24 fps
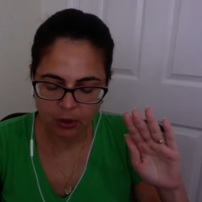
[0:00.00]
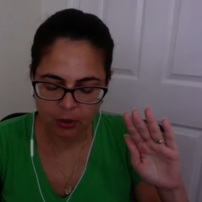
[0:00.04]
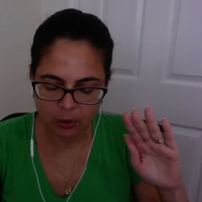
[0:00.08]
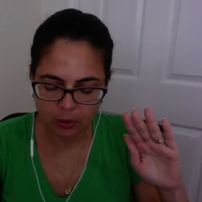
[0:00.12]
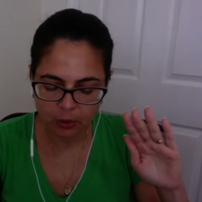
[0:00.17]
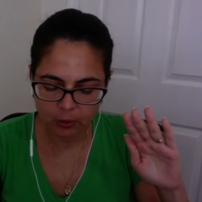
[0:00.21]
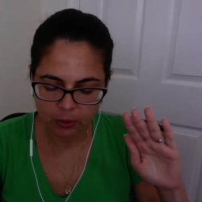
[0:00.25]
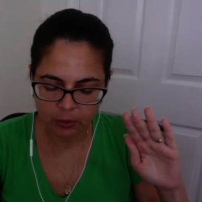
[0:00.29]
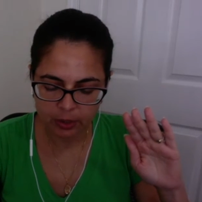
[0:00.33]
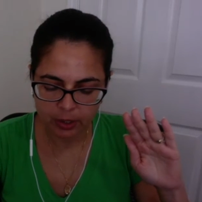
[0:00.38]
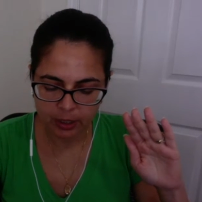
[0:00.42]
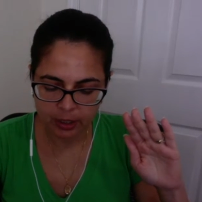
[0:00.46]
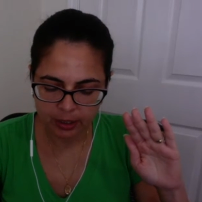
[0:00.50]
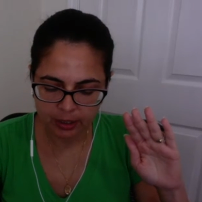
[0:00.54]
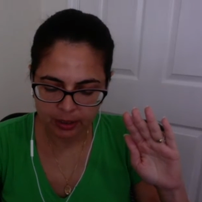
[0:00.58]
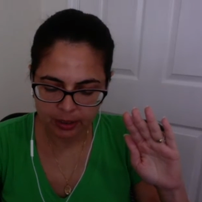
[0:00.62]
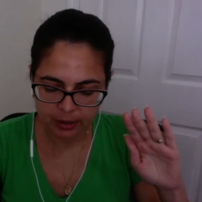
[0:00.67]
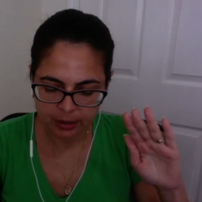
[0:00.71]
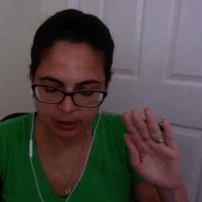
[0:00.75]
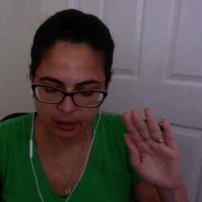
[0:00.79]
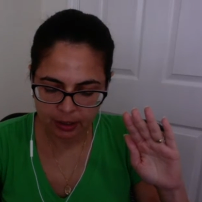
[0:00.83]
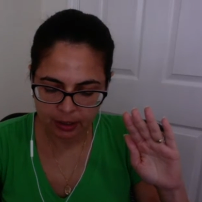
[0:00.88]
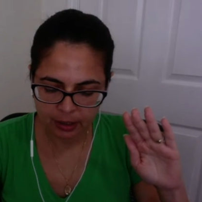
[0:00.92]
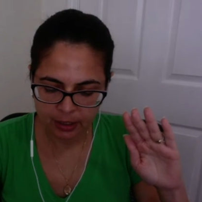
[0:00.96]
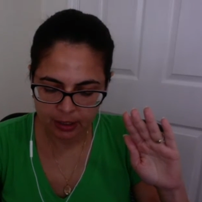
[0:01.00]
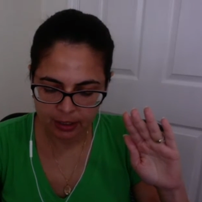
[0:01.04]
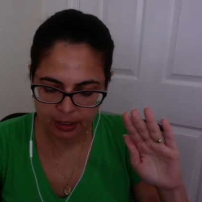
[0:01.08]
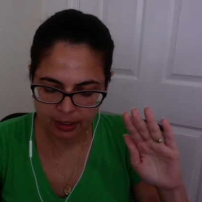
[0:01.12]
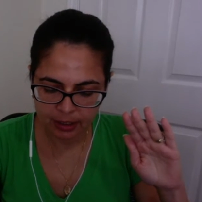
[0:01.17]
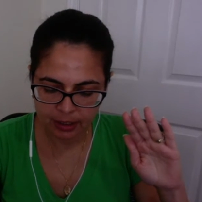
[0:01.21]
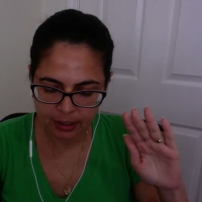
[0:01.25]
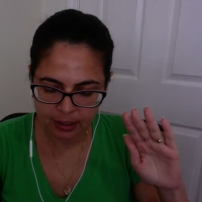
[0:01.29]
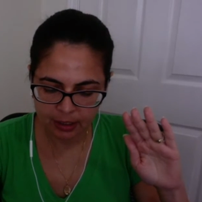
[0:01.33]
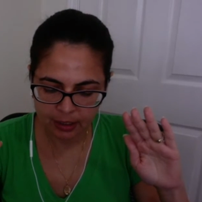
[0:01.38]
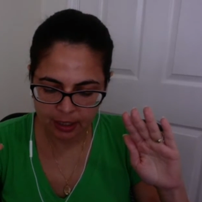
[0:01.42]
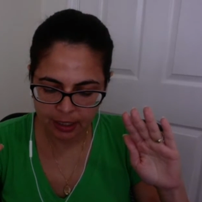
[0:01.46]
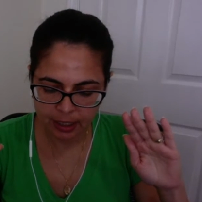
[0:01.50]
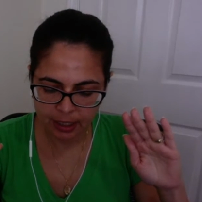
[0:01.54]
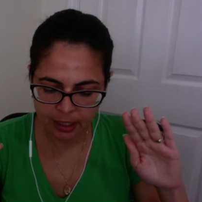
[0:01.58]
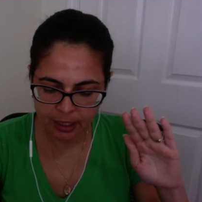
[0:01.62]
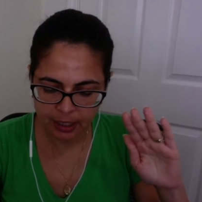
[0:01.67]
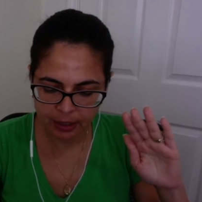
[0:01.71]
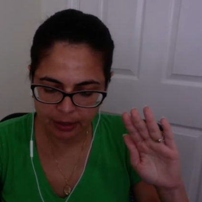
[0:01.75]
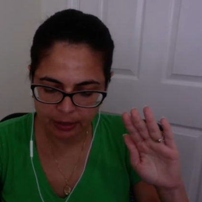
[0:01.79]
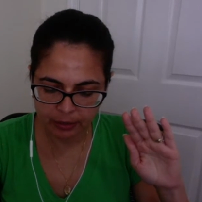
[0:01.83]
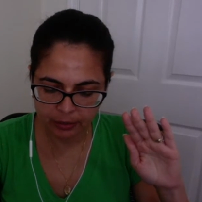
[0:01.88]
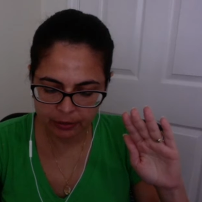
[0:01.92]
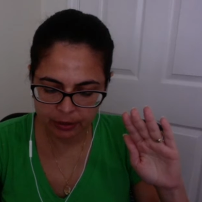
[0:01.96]
Okay. And then
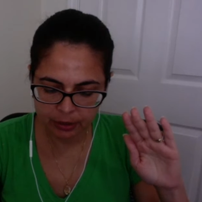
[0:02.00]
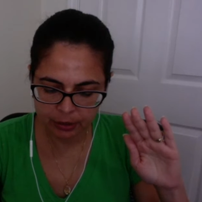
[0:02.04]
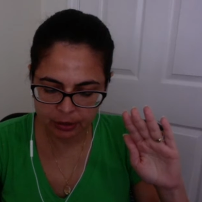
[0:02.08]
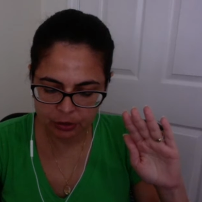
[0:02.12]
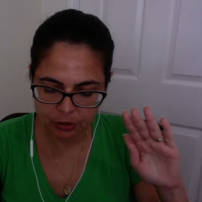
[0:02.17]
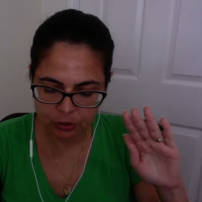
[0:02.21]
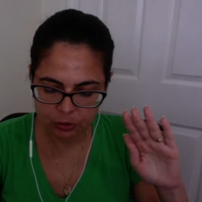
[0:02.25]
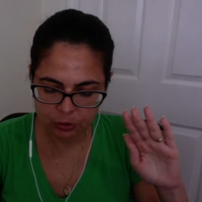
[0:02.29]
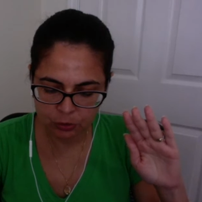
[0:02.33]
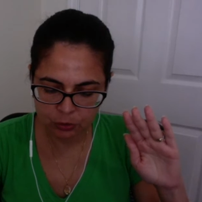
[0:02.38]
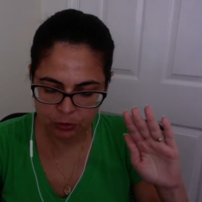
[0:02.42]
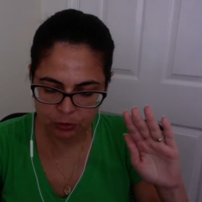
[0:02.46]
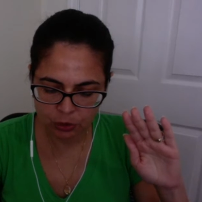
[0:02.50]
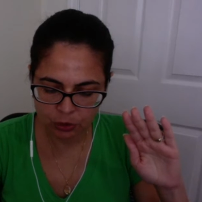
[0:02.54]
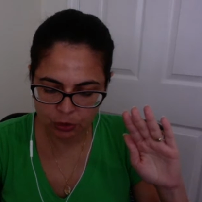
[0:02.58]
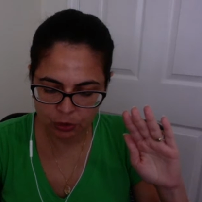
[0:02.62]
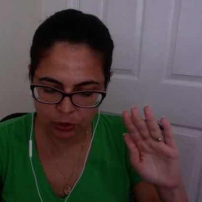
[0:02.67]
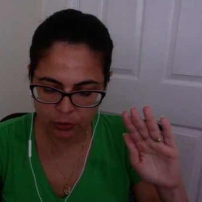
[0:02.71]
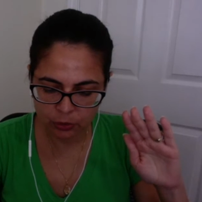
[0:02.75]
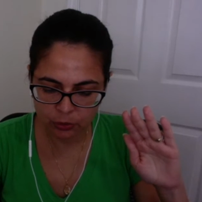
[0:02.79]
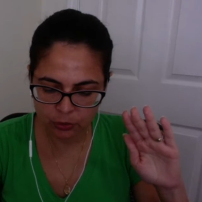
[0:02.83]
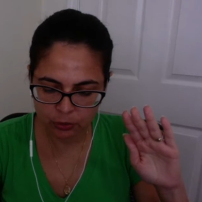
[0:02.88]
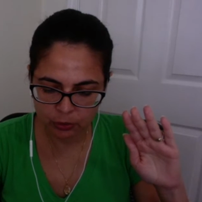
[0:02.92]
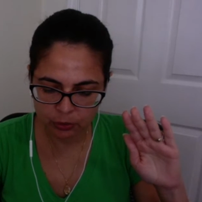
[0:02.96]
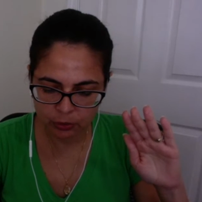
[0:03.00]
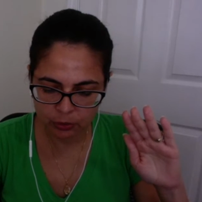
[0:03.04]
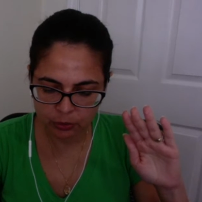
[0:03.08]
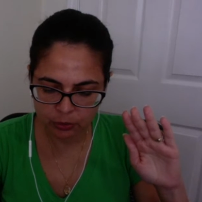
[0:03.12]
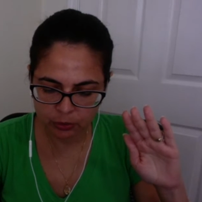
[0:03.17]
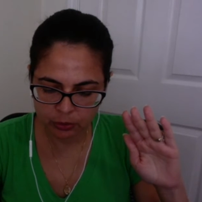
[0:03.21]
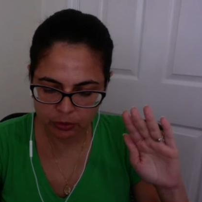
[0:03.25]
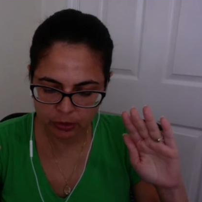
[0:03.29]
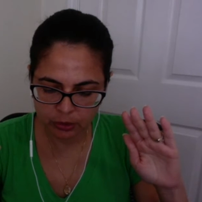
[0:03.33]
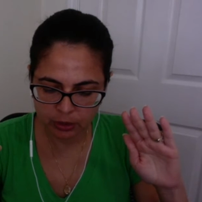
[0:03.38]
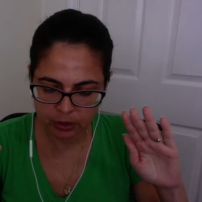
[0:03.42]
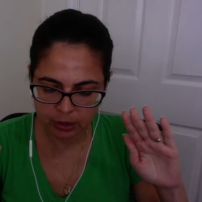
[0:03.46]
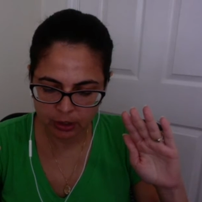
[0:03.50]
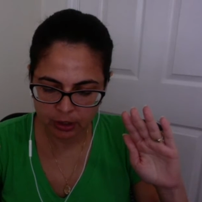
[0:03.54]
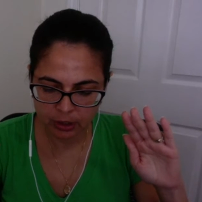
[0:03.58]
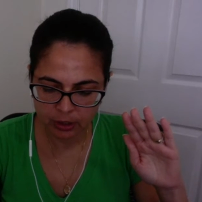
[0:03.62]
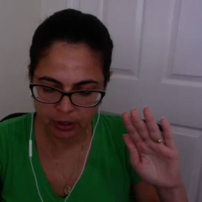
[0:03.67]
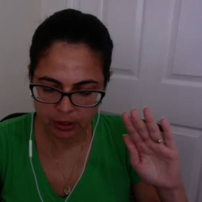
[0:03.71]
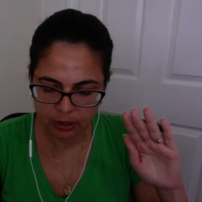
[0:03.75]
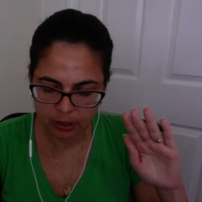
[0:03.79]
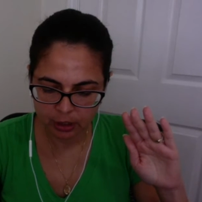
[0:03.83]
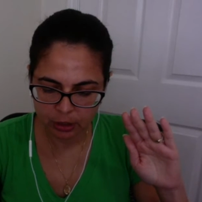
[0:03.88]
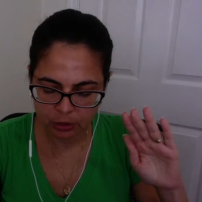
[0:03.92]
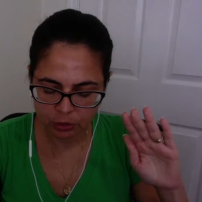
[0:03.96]
how did you know
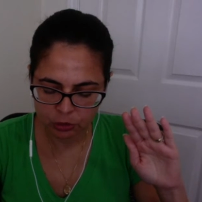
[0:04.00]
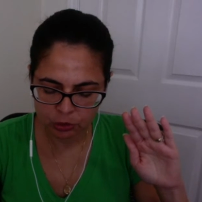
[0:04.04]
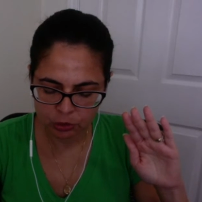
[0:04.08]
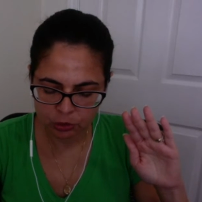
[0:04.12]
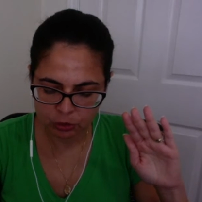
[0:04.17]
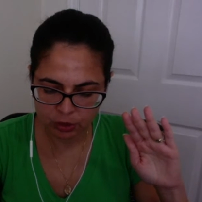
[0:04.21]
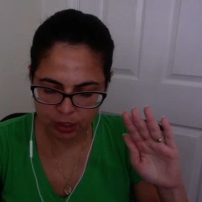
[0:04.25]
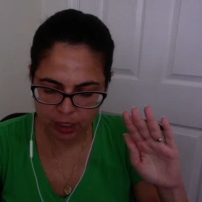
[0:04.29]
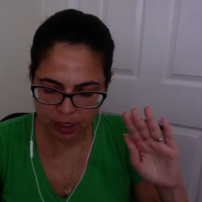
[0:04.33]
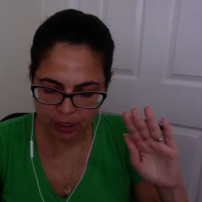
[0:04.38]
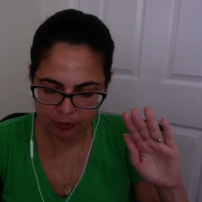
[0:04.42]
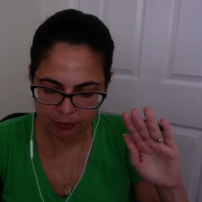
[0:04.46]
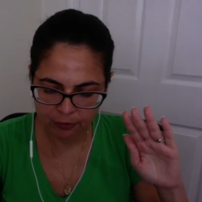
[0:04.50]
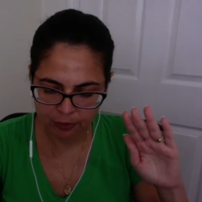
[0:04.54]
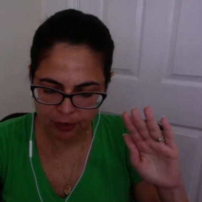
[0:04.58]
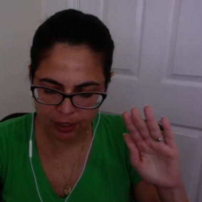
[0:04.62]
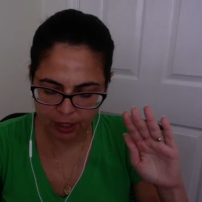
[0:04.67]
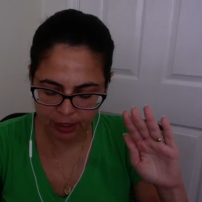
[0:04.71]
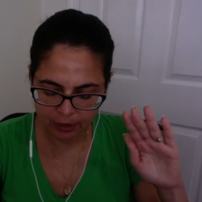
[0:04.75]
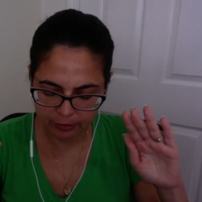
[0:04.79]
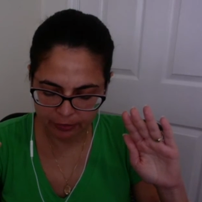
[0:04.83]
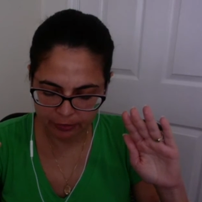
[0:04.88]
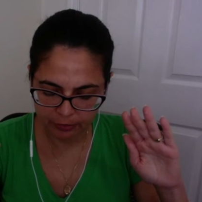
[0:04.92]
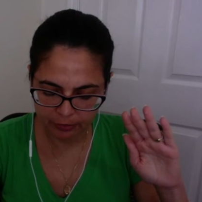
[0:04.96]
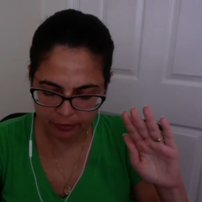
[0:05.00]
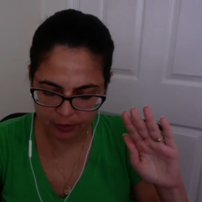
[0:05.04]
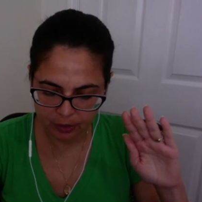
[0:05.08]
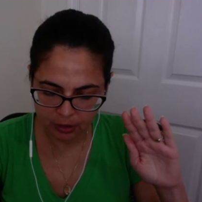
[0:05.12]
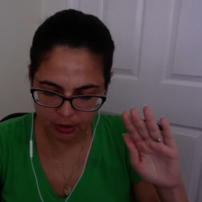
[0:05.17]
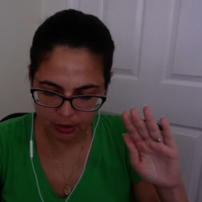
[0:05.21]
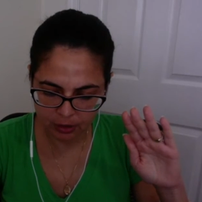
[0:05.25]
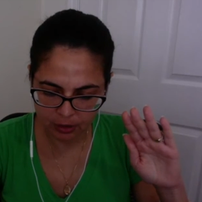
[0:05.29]
that you should have left?